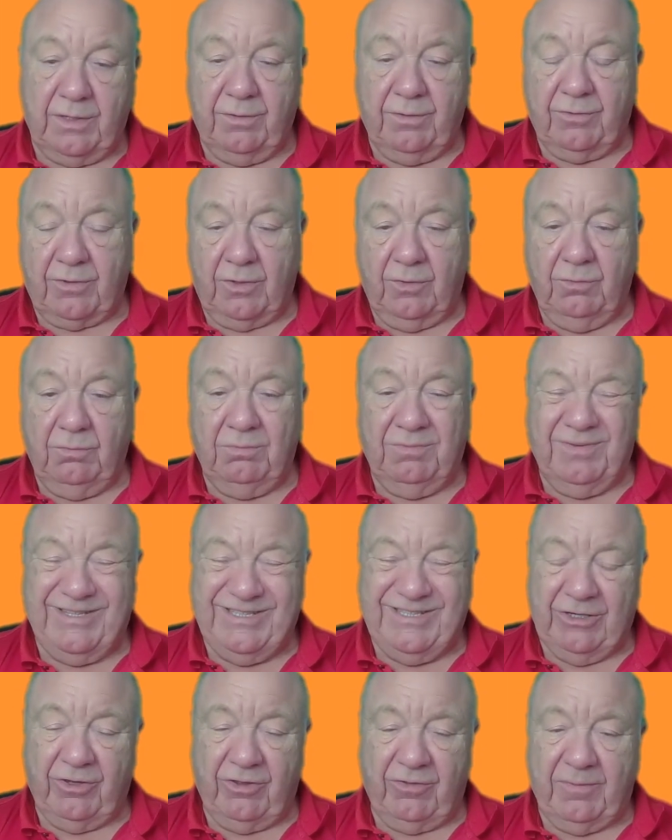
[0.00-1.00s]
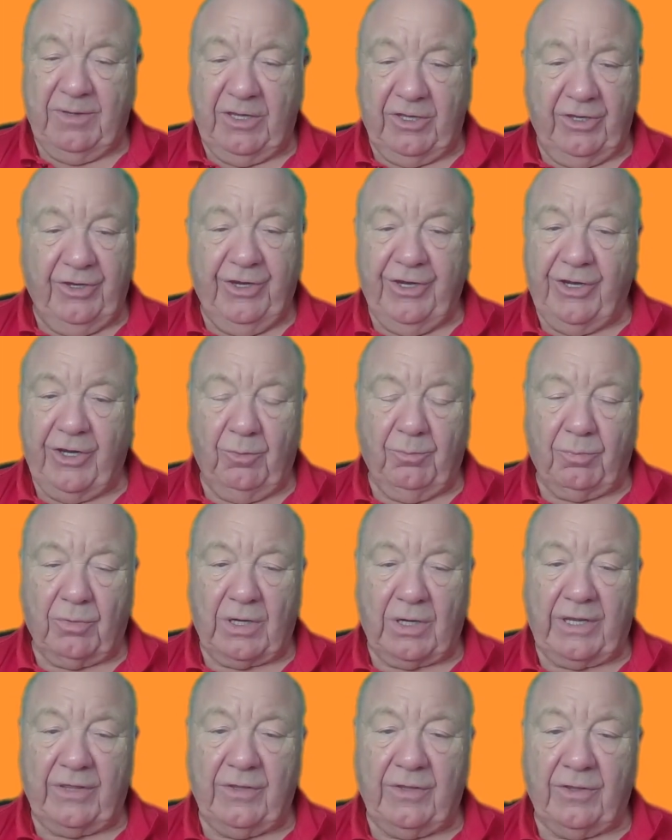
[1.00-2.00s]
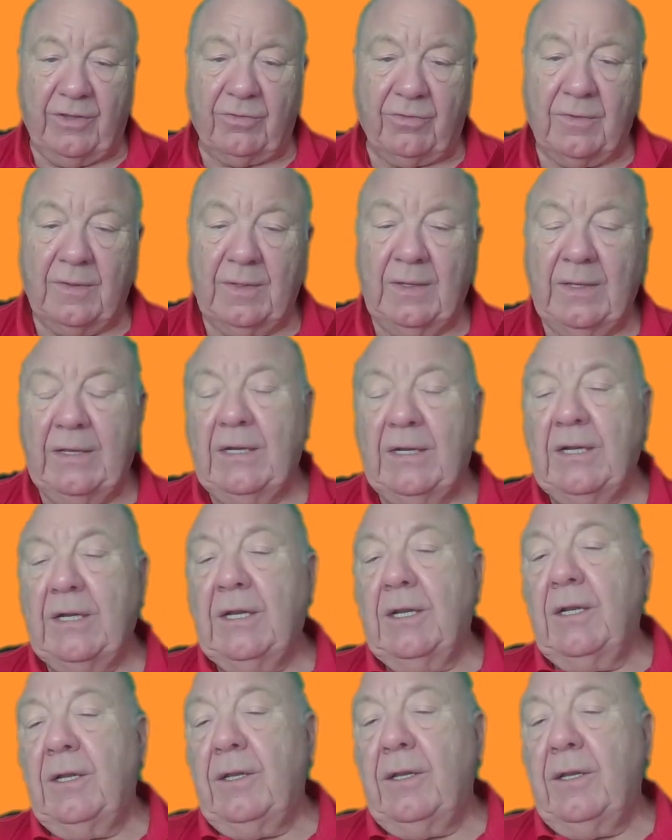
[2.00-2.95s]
So generally speaking, you don't break this.